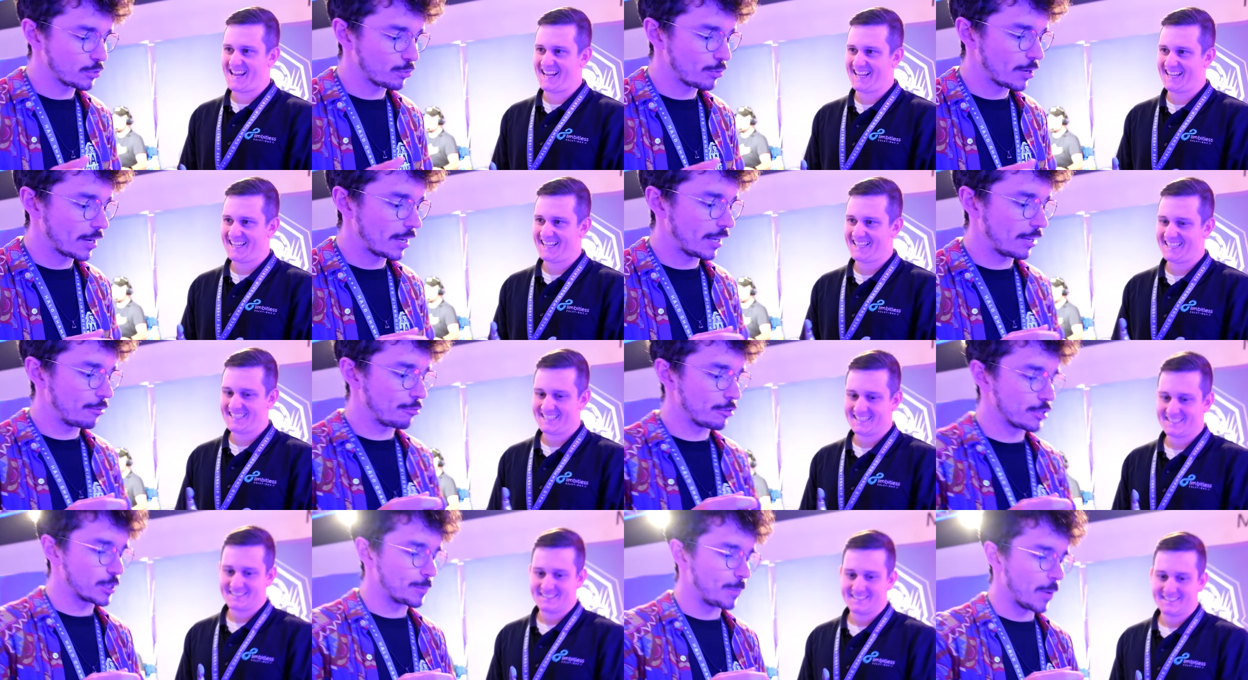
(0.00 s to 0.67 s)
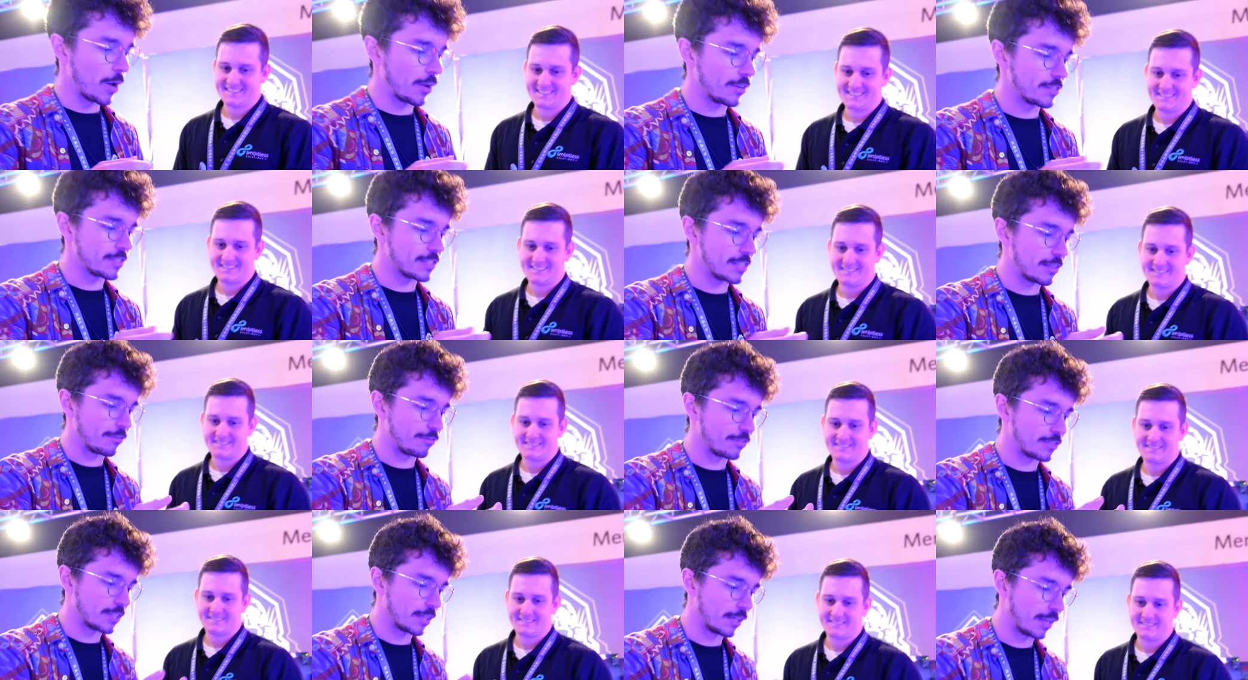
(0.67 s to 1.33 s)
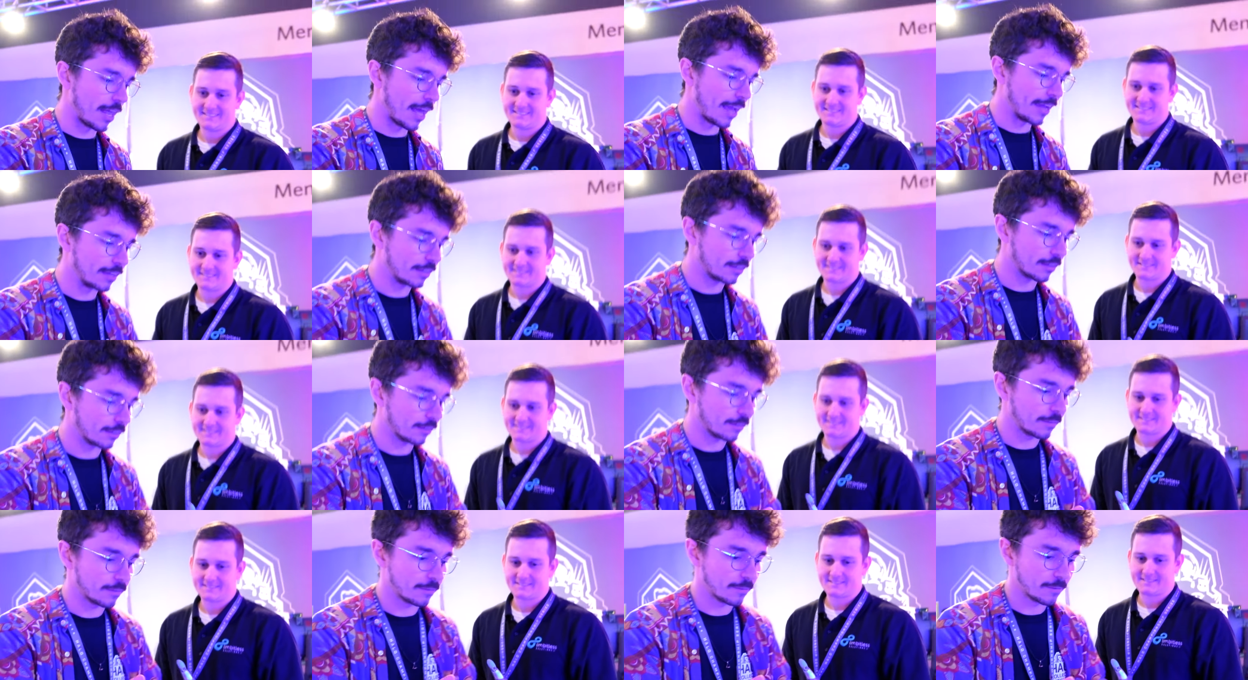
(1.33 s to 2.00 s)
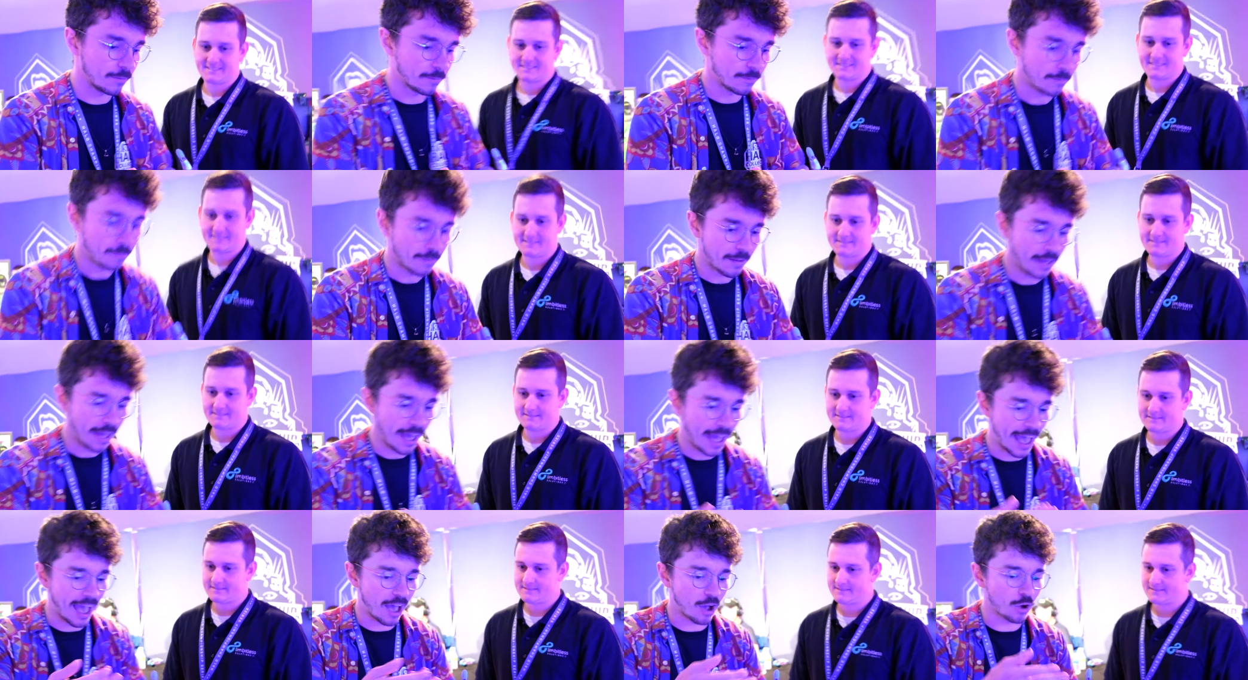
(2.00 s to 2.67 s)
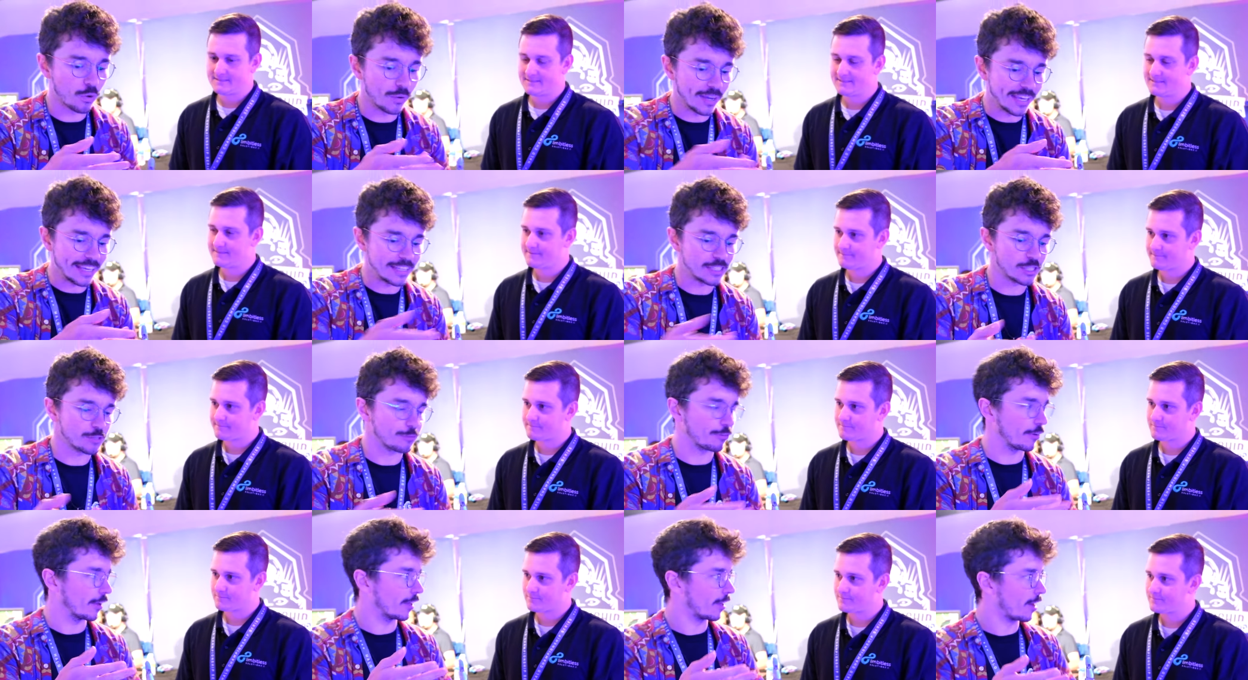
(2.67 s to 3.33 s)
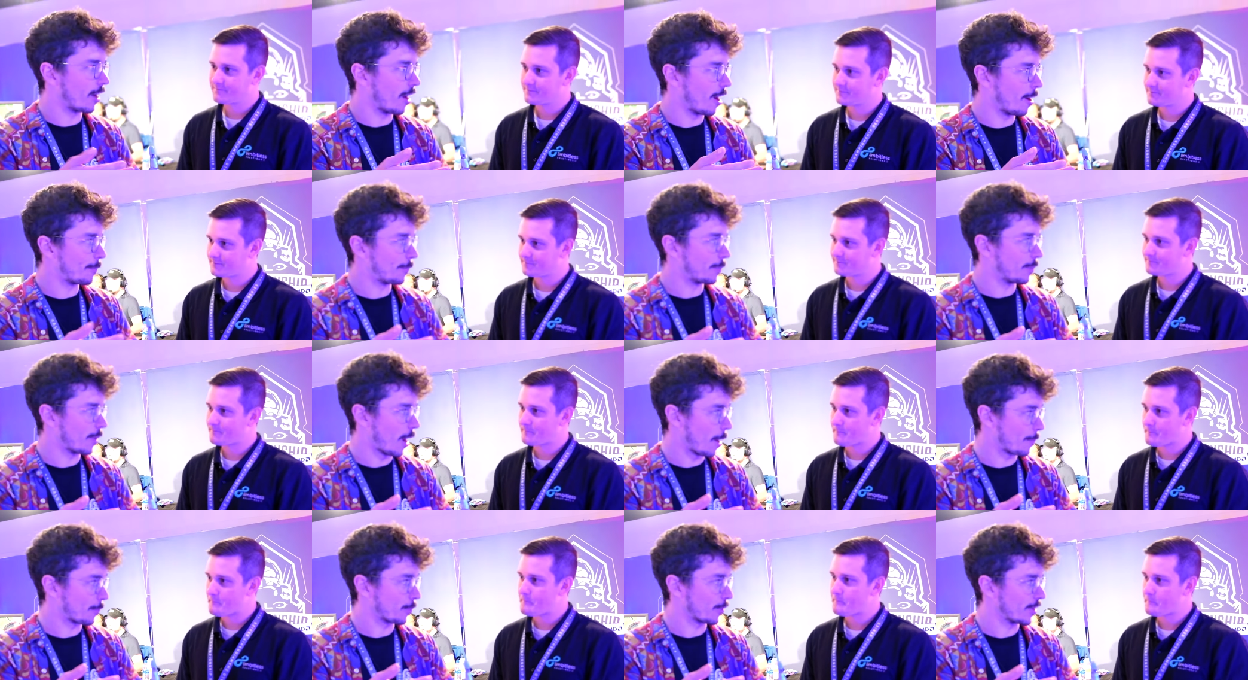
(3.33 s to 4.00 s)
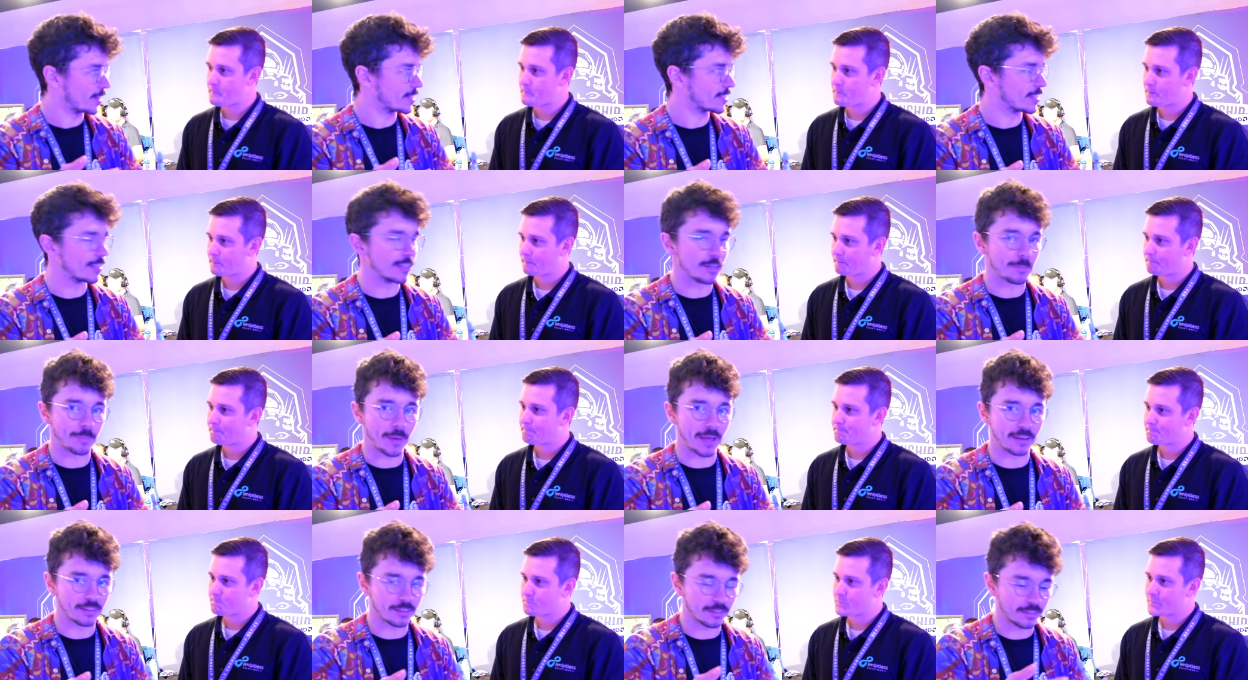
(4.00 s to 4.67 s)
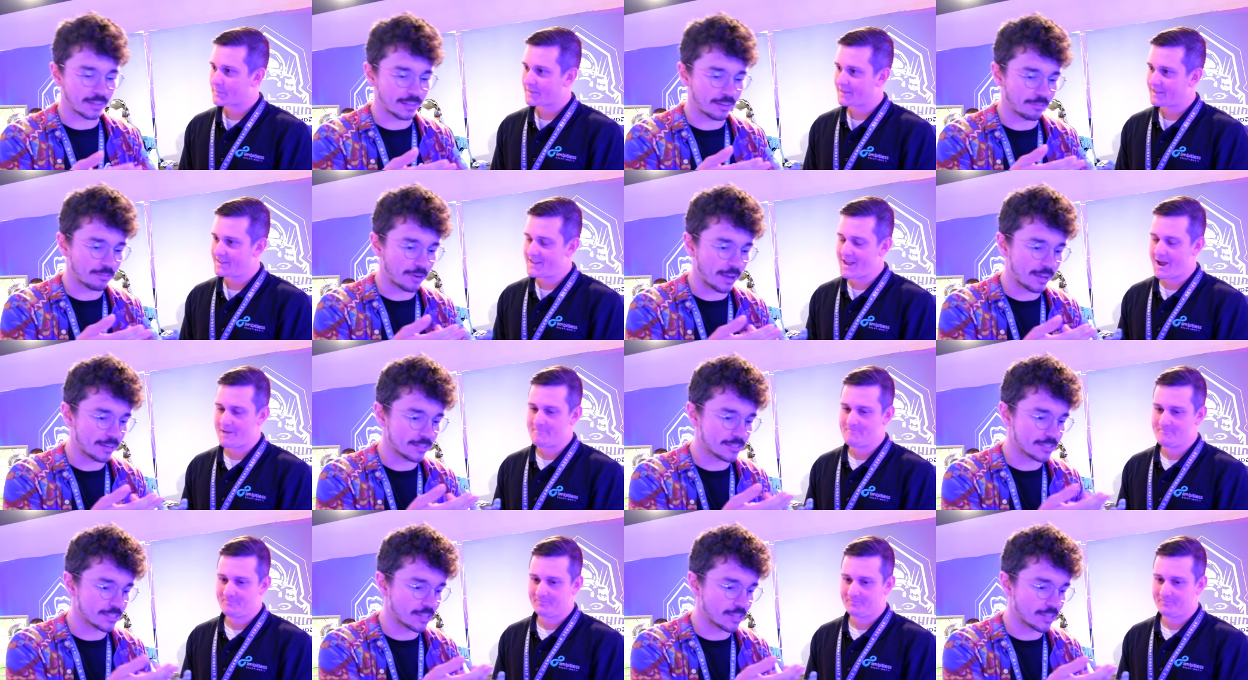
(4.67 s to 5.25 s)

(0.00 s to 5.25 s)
Speaker 1: really responsive to like how each finger op operates independently, right?